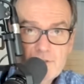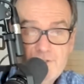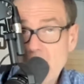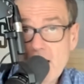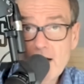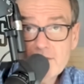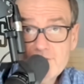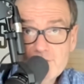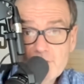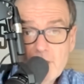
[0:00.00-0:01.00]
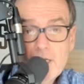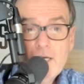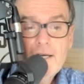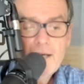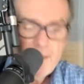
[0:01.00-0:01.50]
sucks.
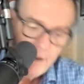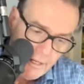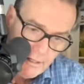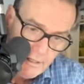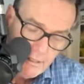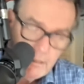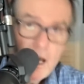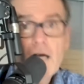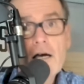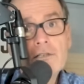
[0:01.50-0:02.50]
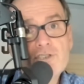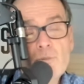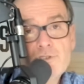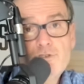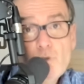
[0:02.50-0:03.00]
And then I knock on
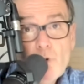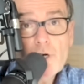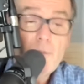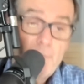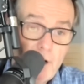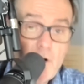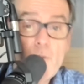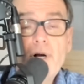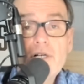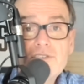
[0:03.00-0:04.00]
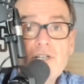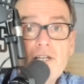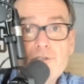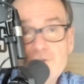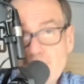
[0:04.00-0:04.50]
someone's door, the Burrow person, and
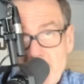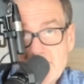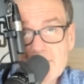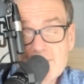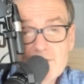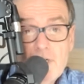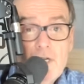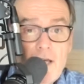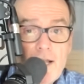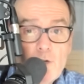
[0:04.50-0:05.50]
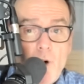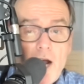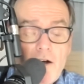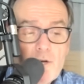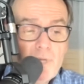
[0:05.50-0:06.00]
do some business and
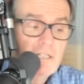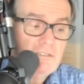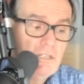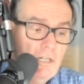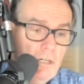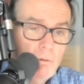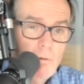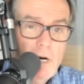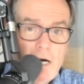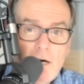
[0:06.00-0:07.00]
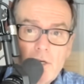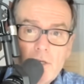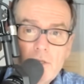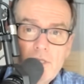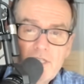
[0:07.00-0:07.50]
acquire him. Because
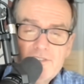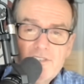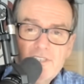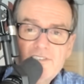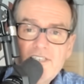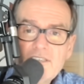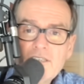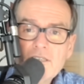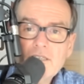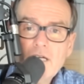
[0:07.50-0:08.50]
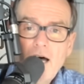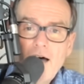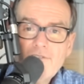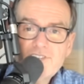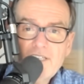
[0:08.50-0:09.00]
while the season
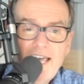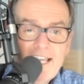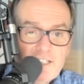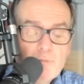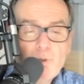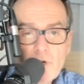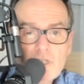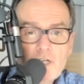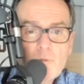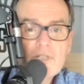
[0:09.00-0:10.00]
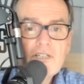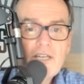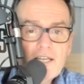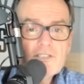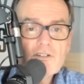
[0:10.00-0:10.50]
obviously ended poorly with the
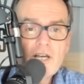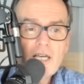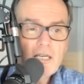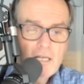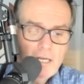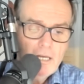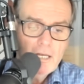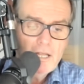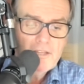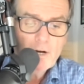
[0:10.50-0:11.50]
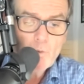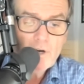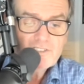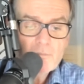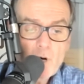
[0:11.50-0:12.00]
injury, there
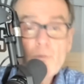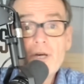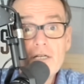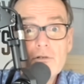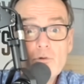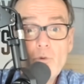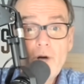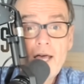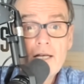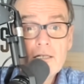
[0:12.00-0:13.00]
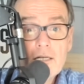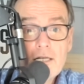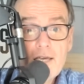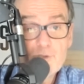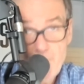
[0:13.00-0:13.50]
was a moment when
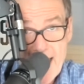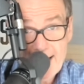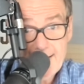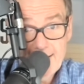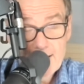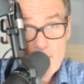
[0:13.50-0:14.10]
he was back.